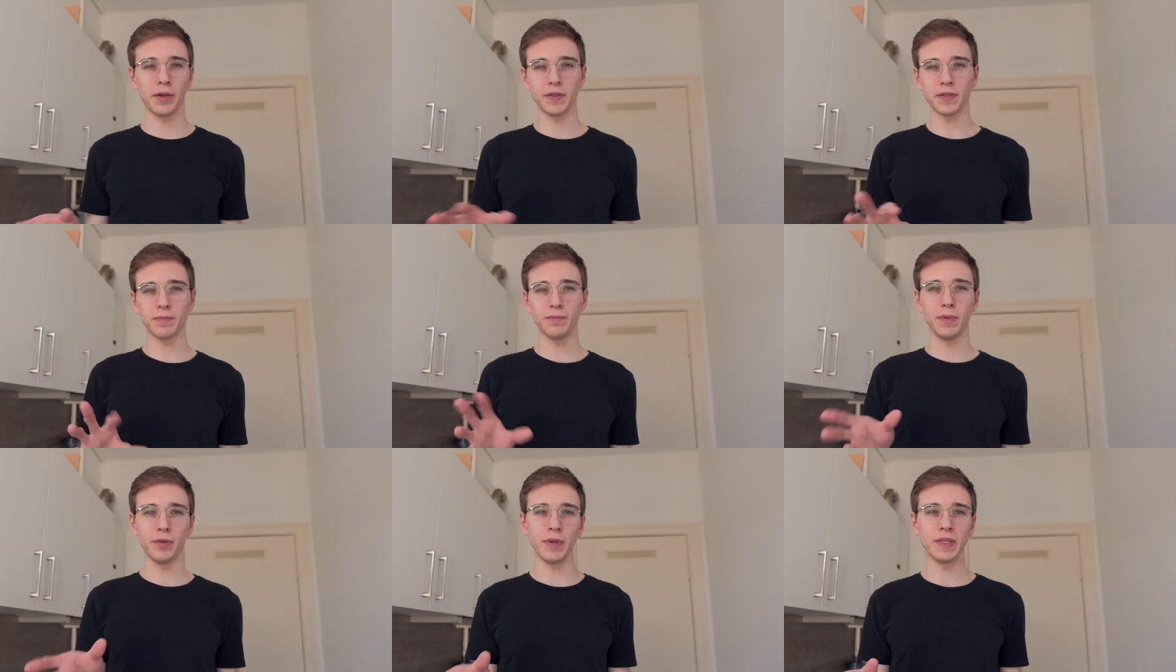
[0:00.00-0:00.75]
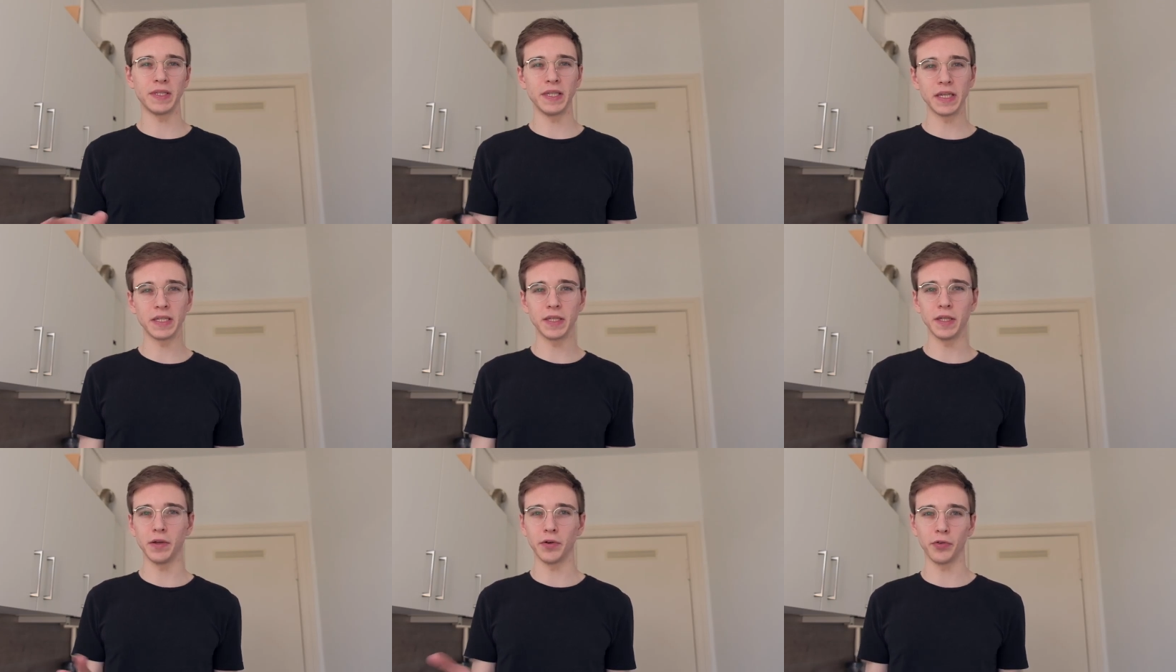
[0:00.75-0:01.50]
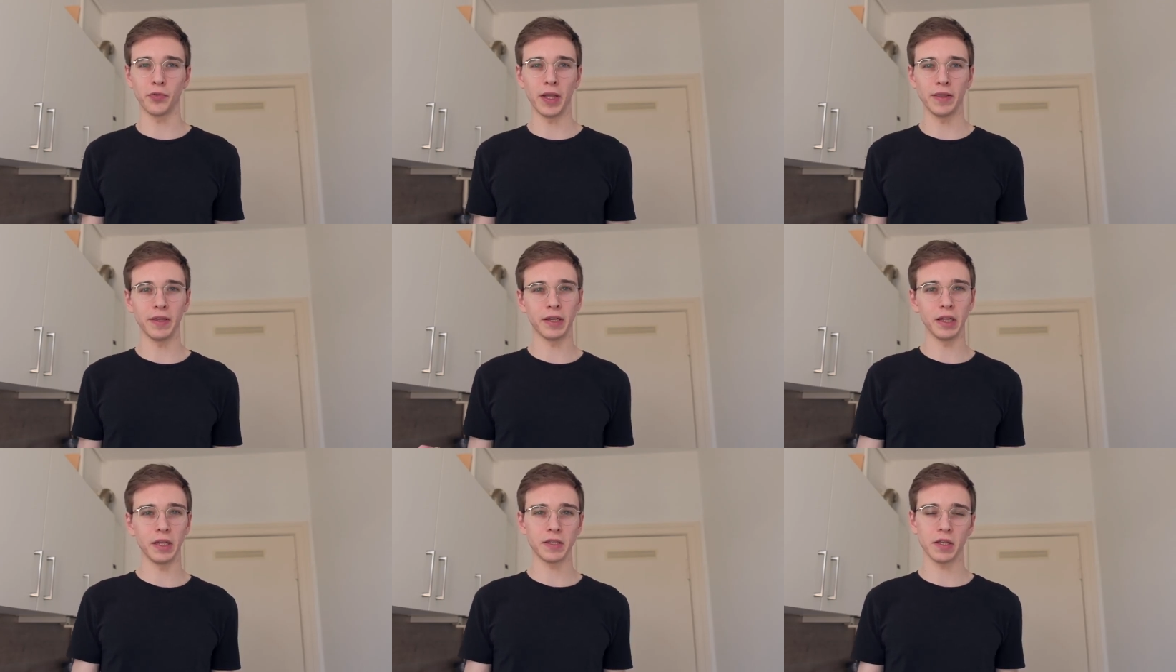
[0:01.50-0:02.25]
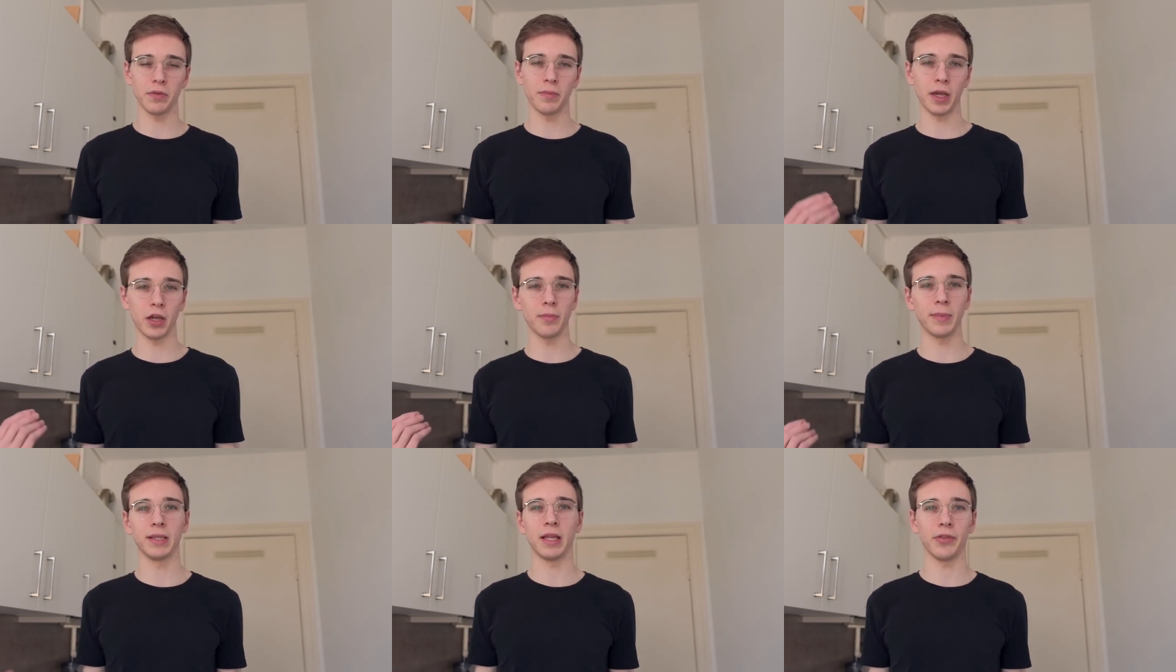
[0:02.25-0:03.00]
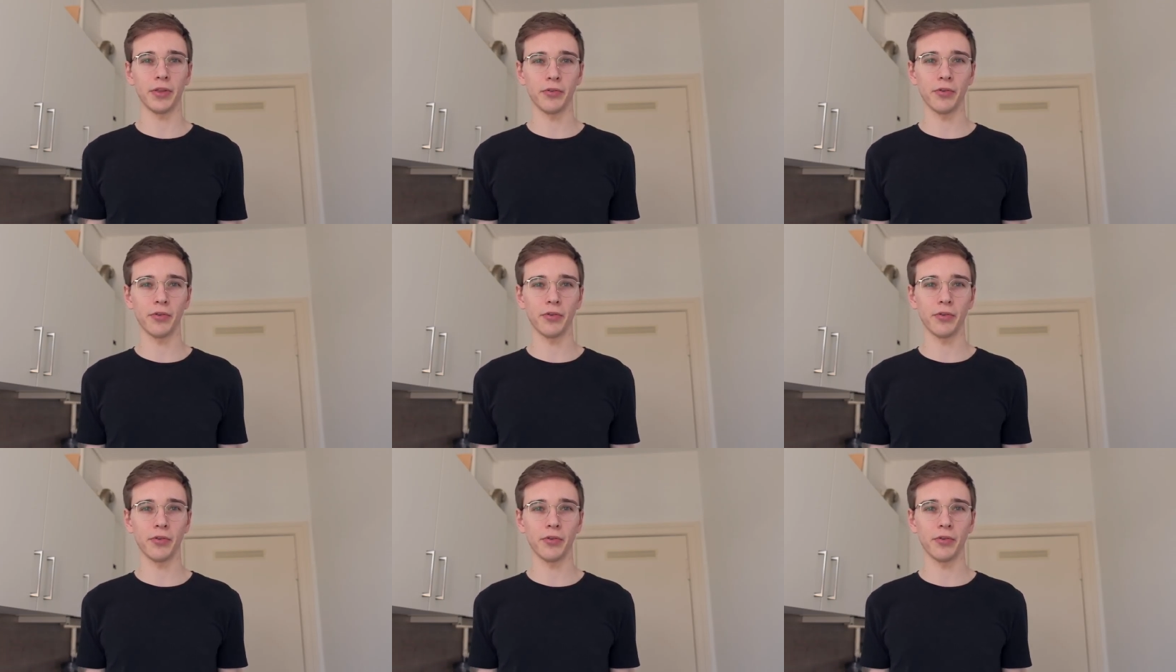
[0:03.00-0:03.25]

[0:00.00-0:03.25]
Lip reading: I use between 16 or 20 clicks on my Comandante